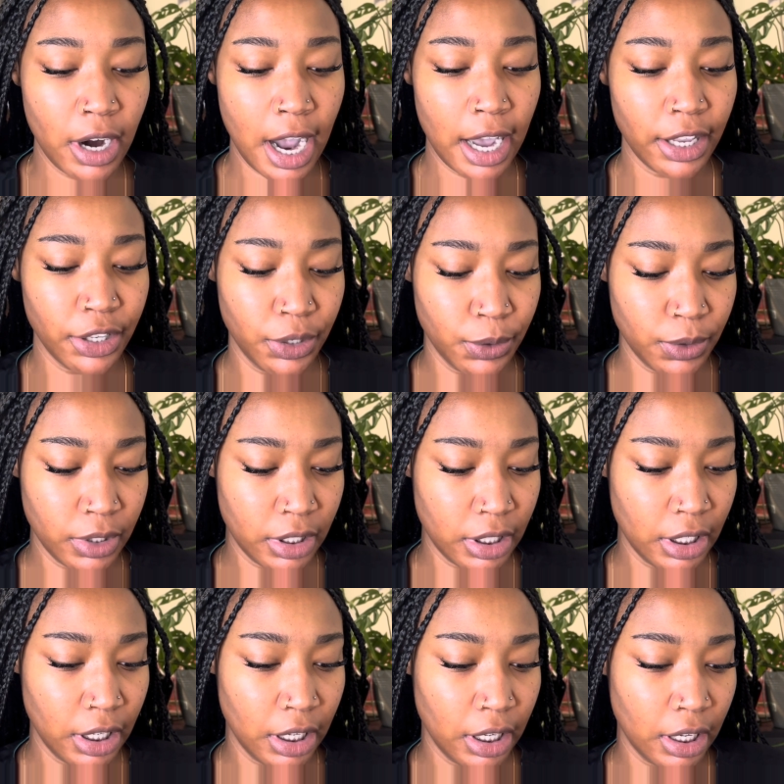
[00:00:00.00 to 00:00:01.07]
I use the
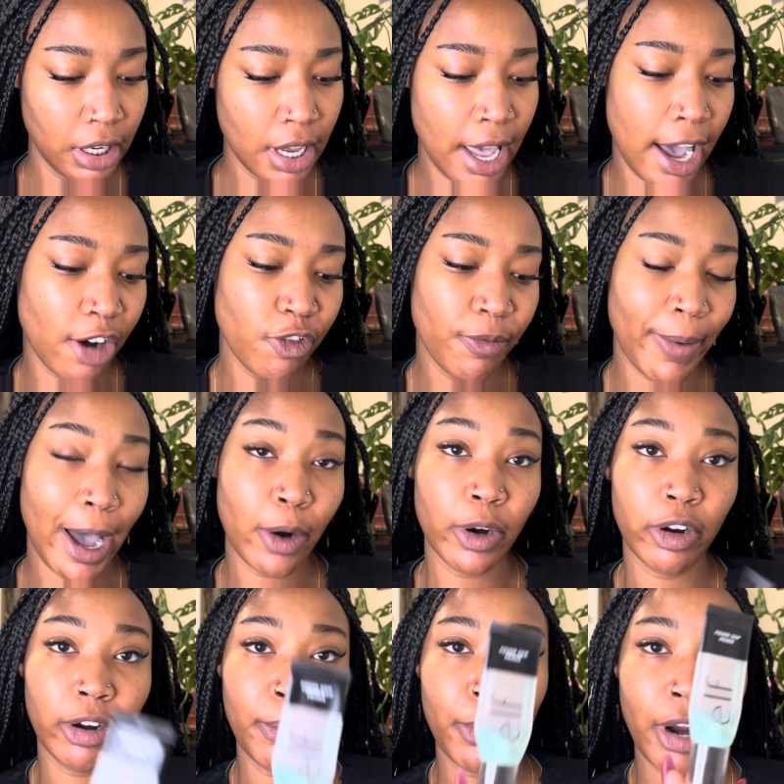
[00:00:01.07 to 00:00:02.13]
e.l.f. Power
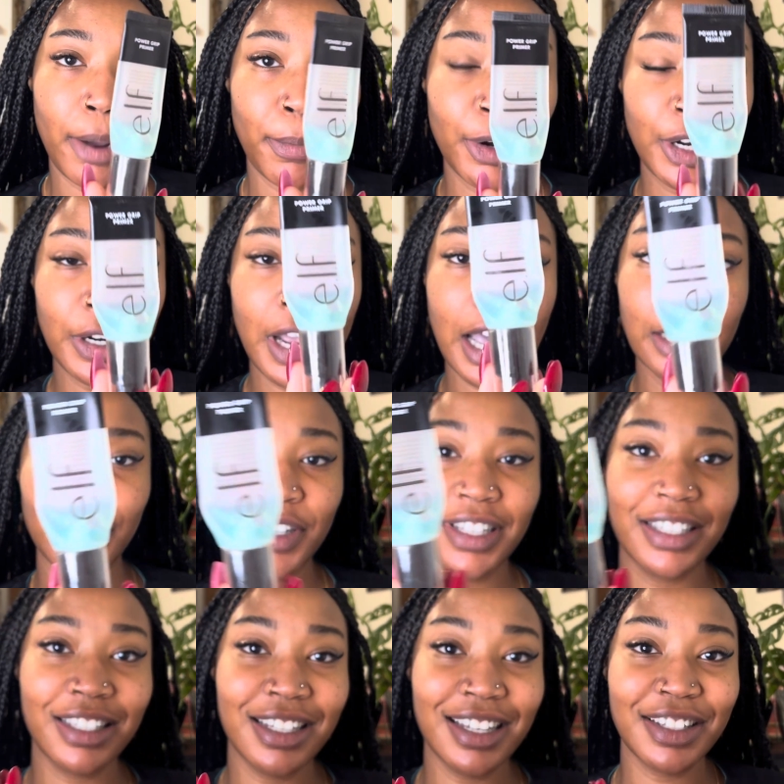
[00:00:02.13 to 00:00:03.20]
Grip Primer. As you can
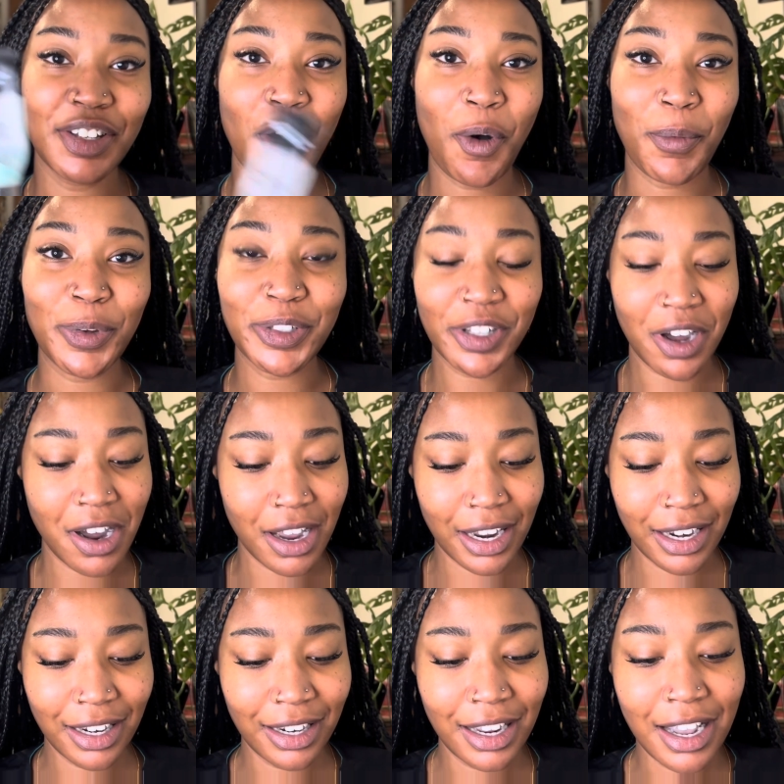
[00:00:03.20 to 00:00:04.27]
see, it's almost
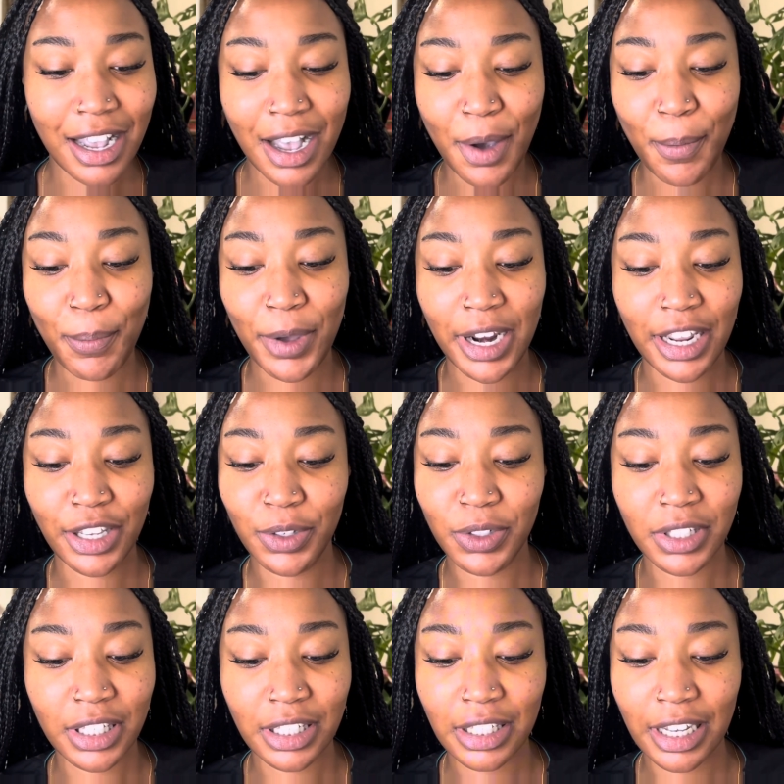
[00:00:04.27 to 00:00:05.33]
gone, but I
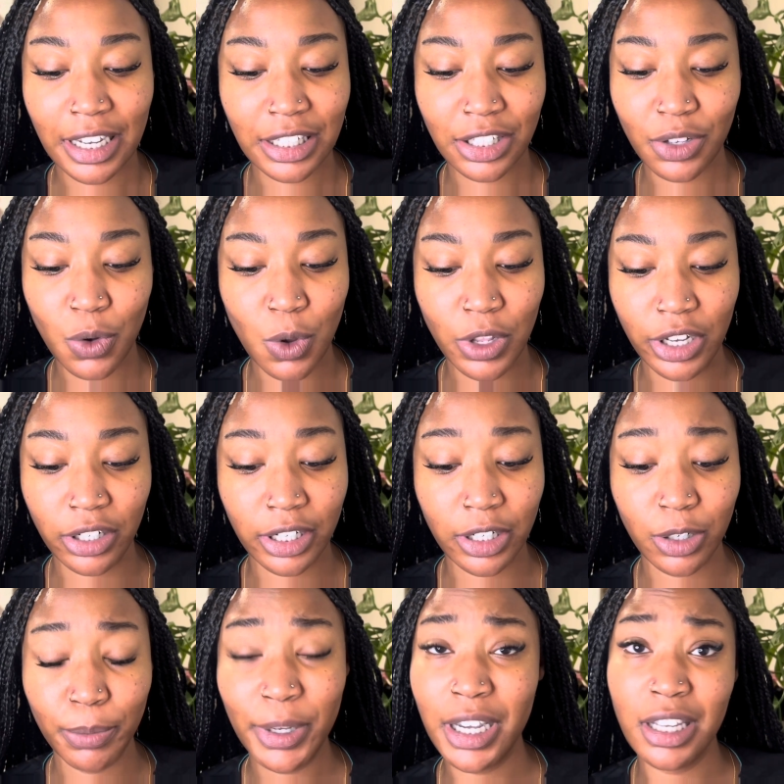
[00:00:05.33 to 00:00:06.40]
use this like it's the holy
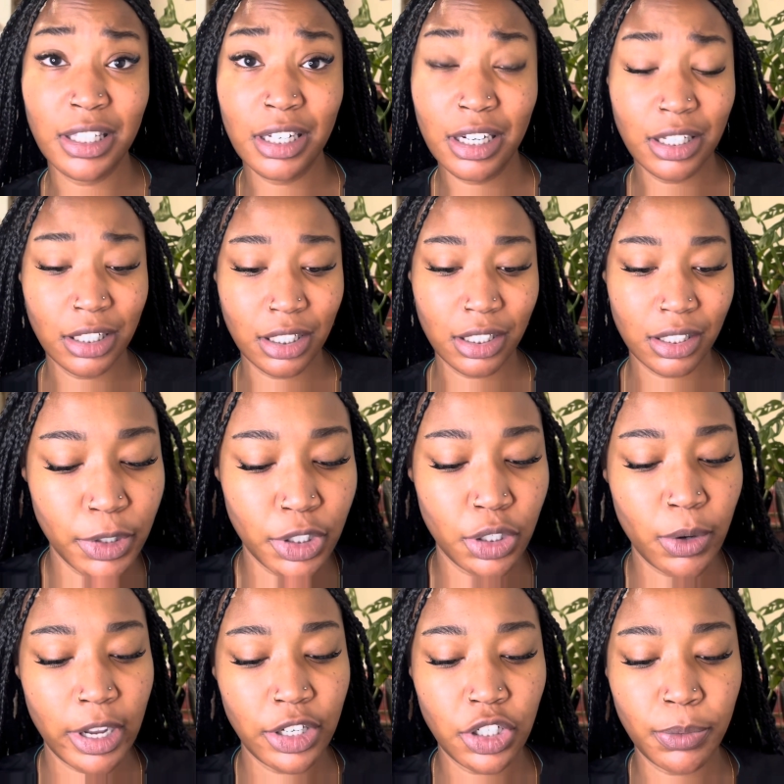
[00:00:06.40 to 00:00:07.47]
grail because it is.
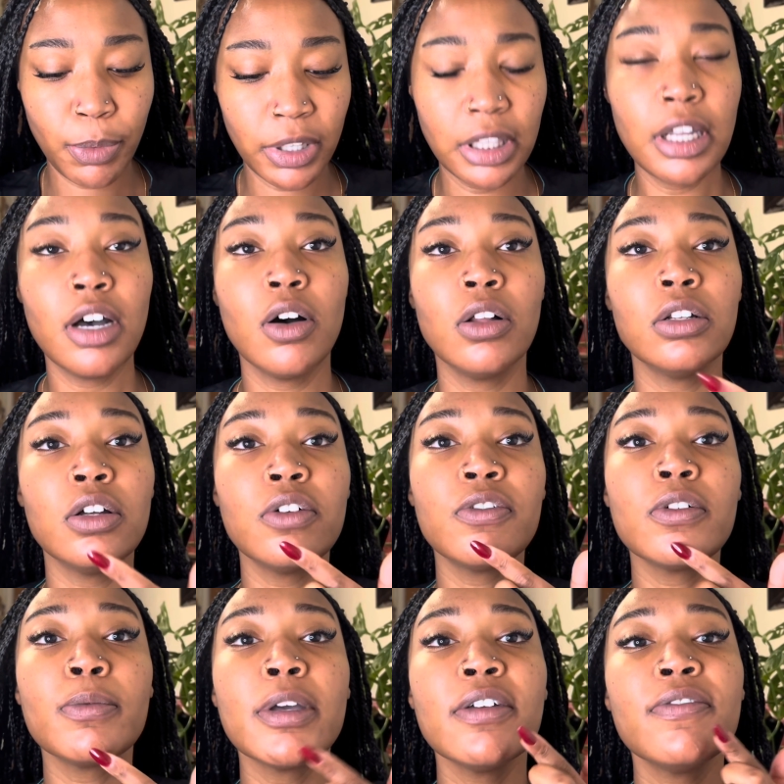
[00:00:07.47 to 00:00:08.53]
So I just put that all
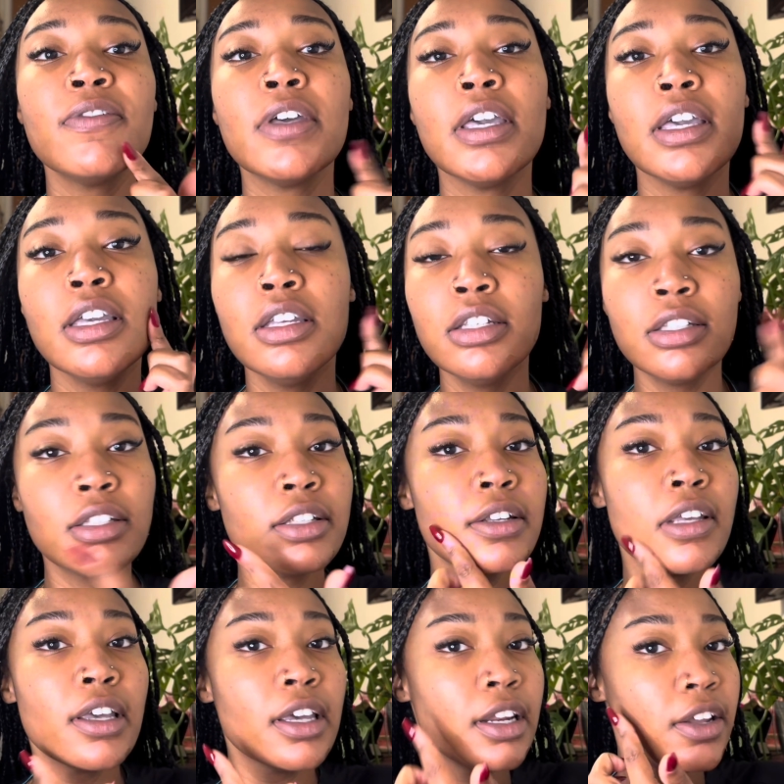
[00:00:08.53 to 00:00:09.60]
over my face,
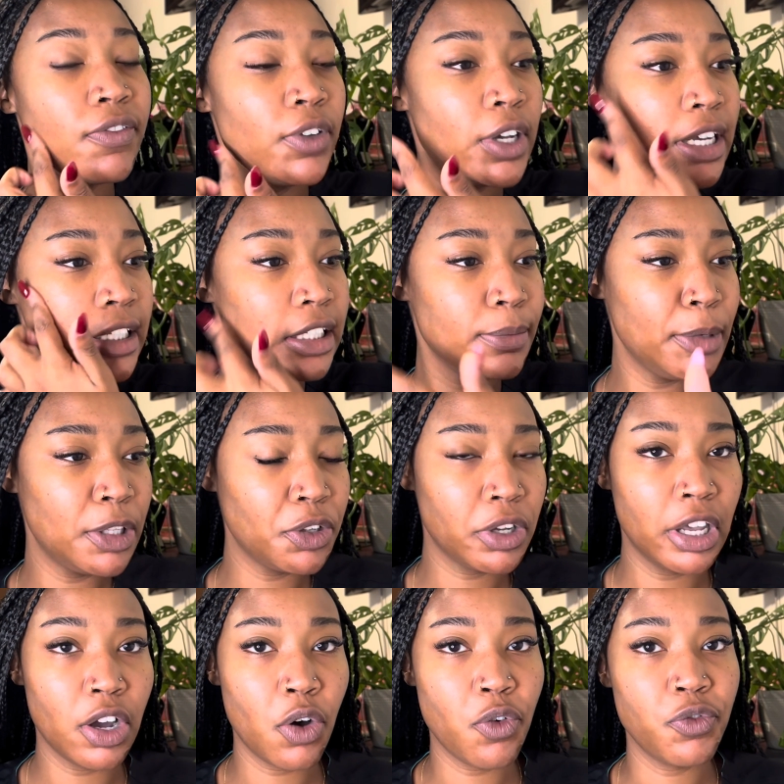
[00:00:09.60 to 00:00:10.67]
and if you guys see me
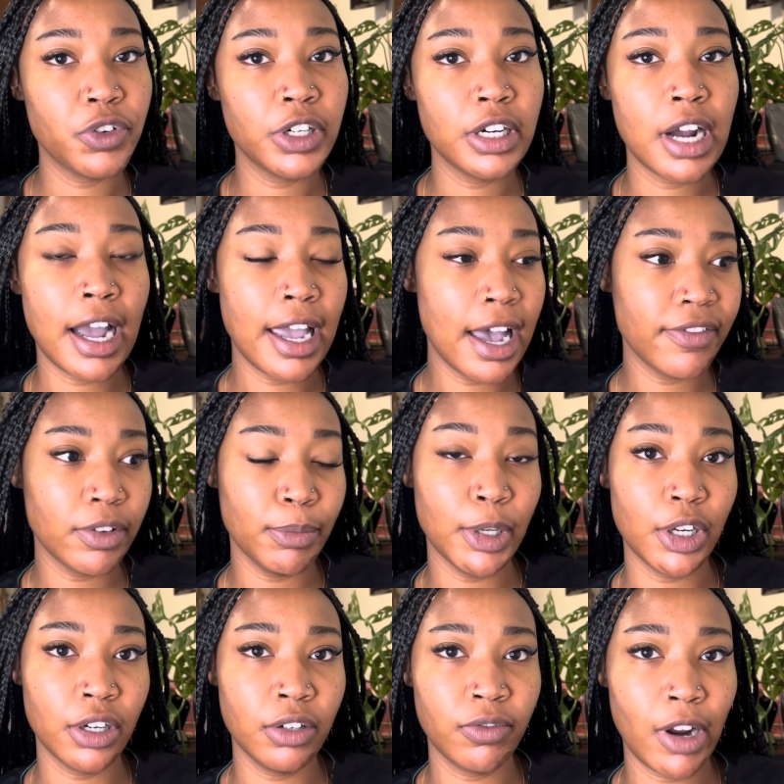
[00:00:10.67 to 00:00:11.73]
looking over, I have a
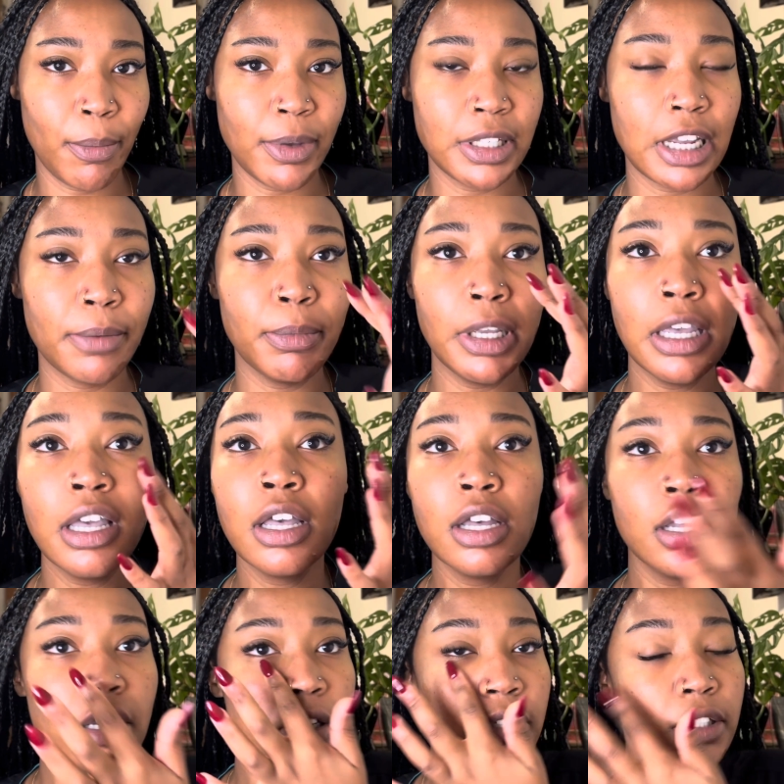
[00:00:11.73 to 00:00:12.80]
mirror right beside me,
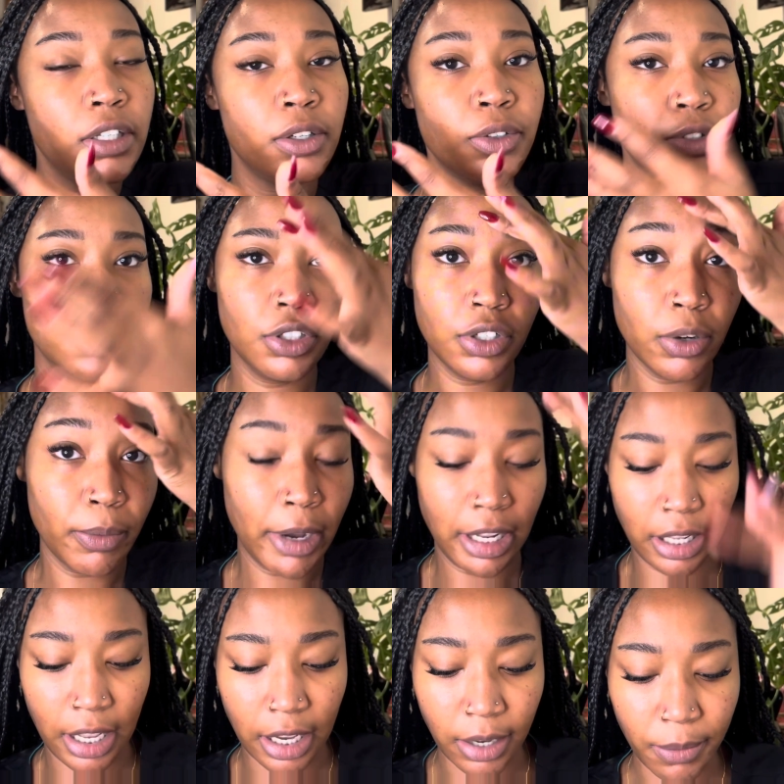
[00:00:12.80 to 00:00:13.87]
so just don't mind that.